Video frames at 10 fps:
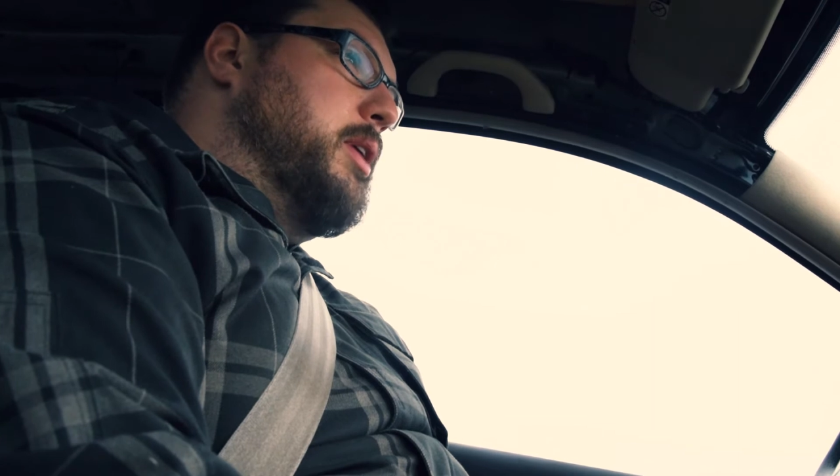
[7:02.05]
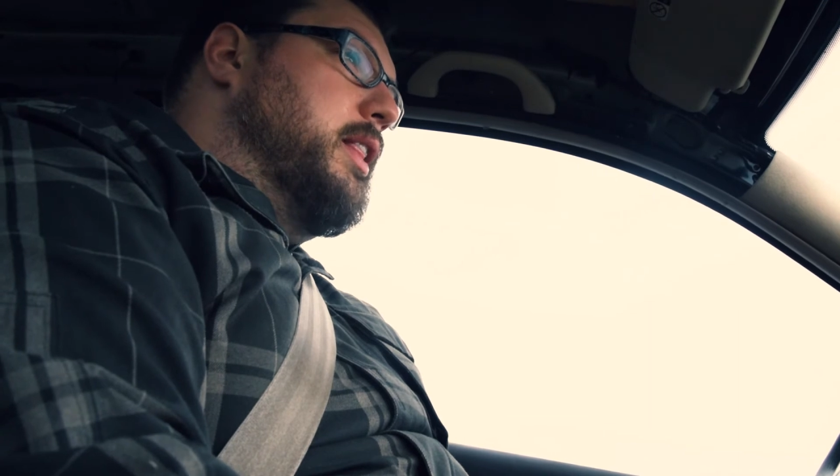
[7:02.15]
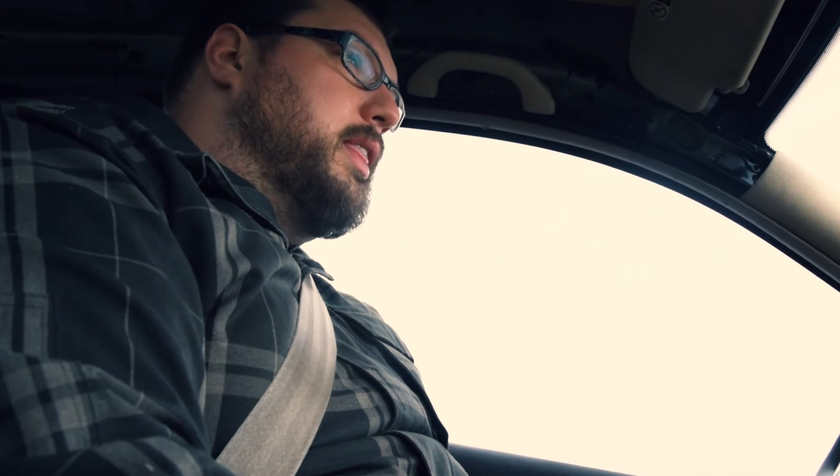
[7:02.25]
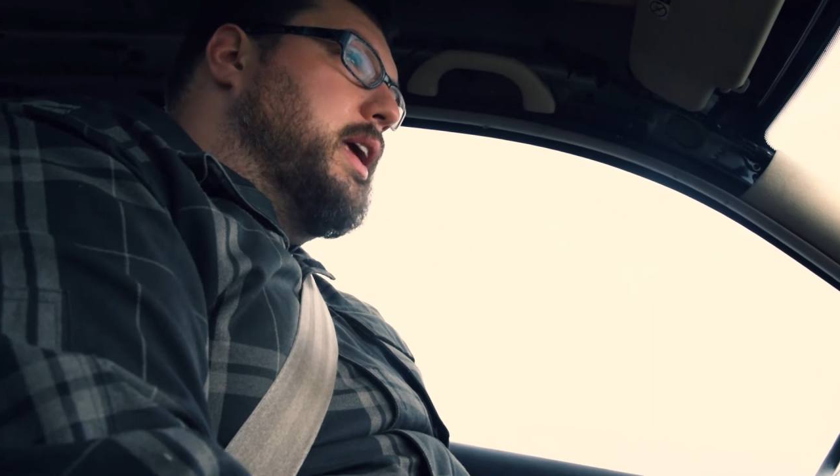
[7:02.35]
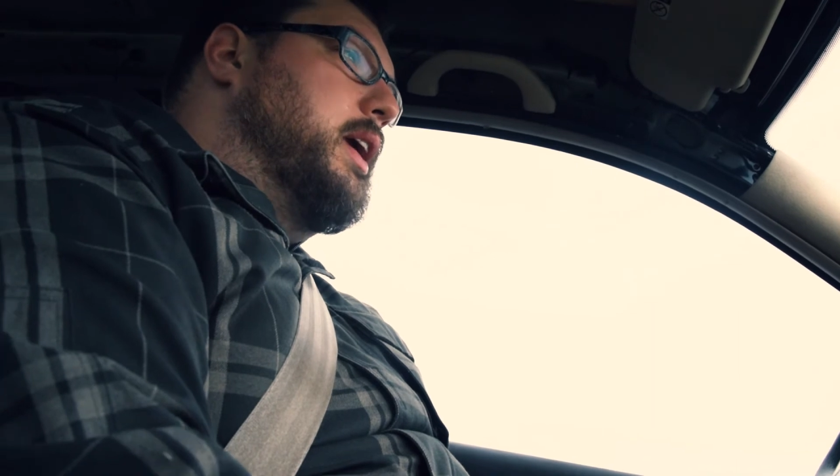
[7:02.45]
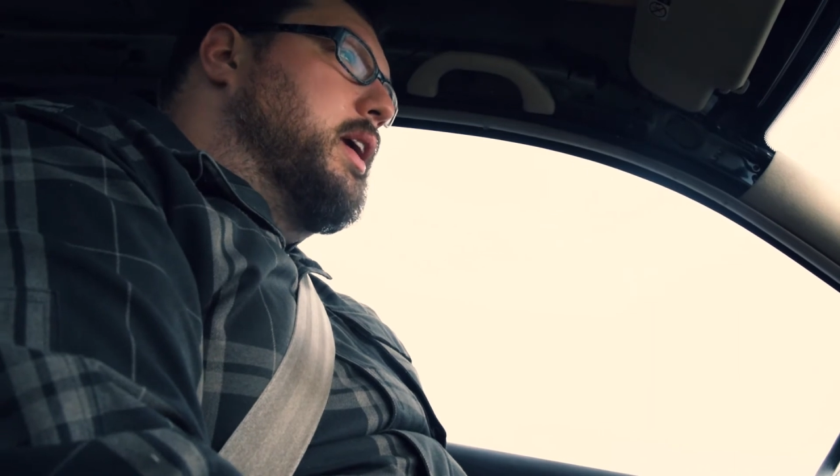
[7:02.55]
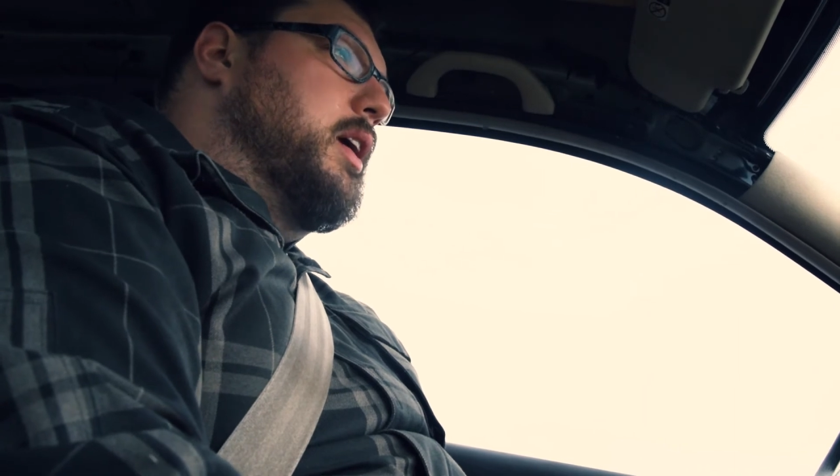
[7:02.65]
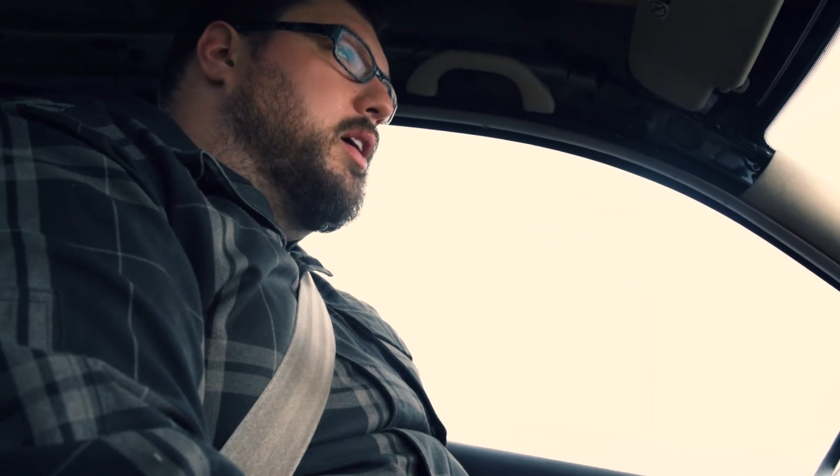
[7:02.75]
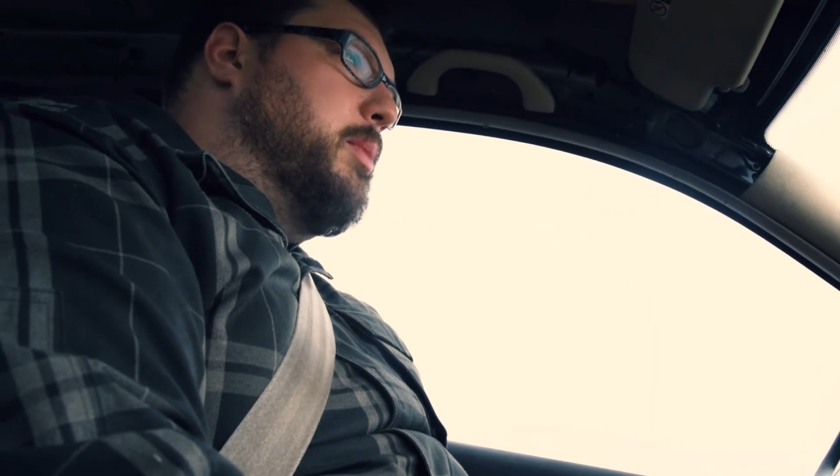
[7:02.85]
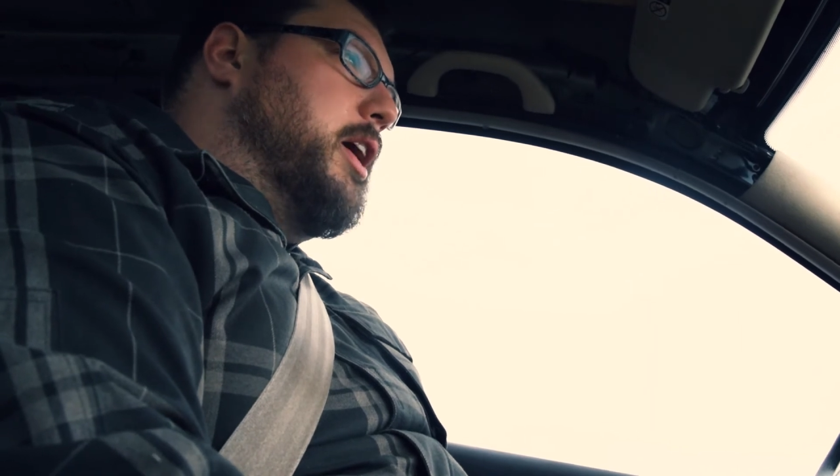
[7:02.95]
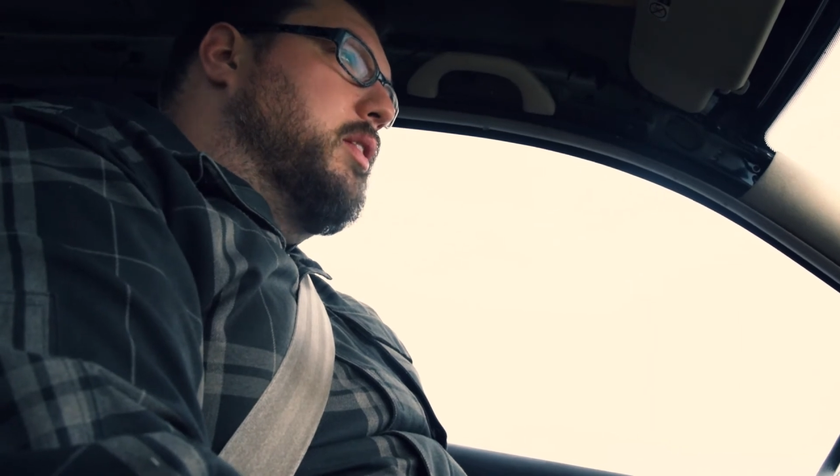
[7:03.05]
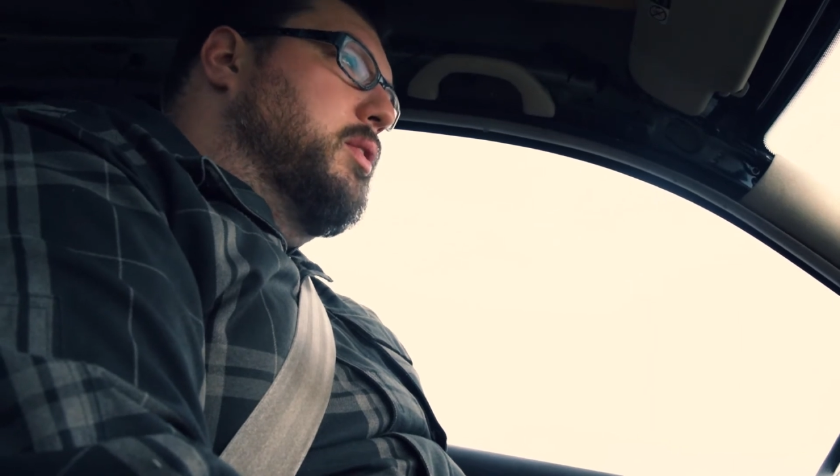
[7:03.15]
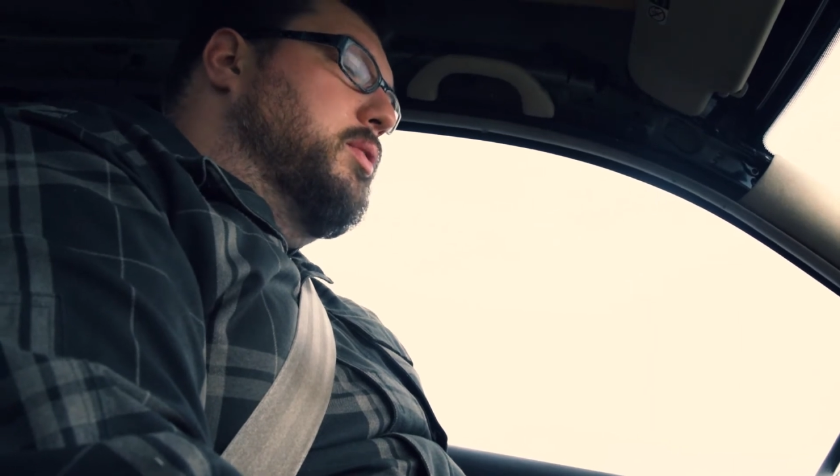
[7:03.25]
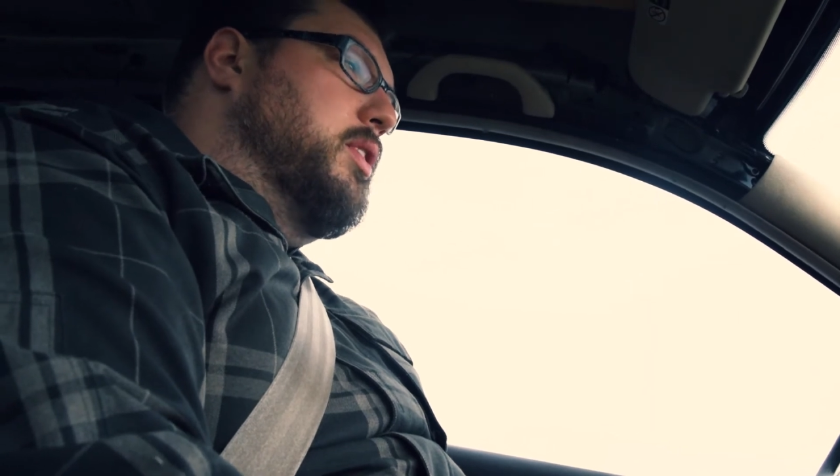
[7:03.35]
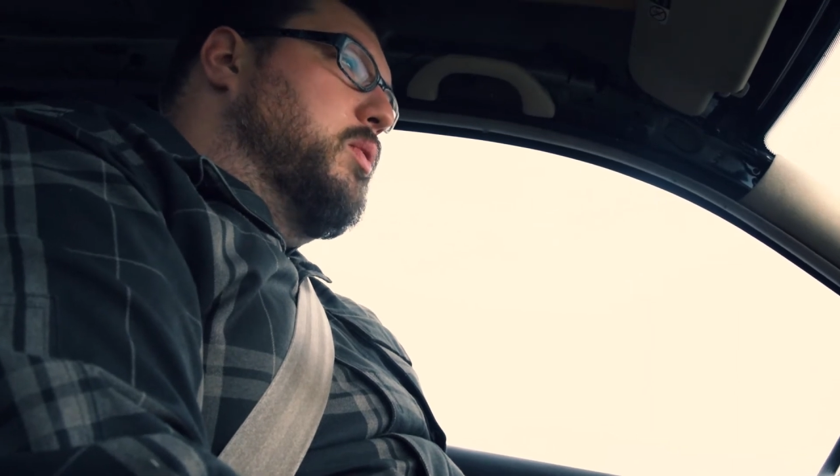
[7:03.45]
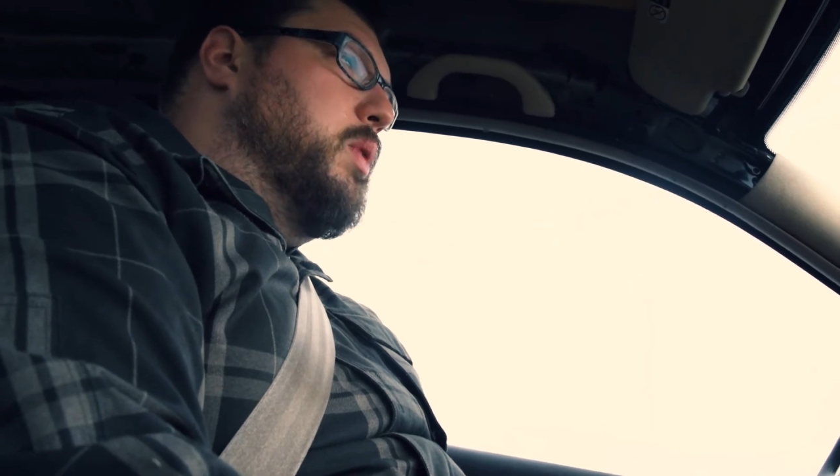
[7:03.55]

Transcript: been thinking about losing